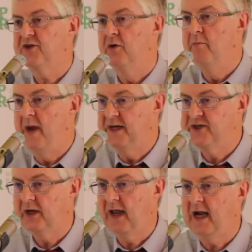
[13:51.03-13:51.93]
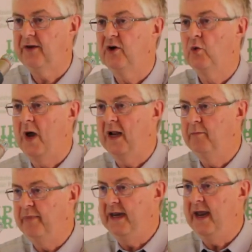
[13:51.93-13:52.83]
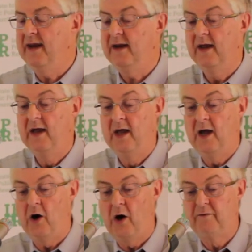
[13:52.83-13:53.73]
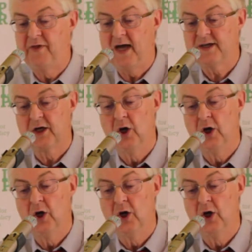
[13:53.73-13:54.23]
the mental health and well-being of that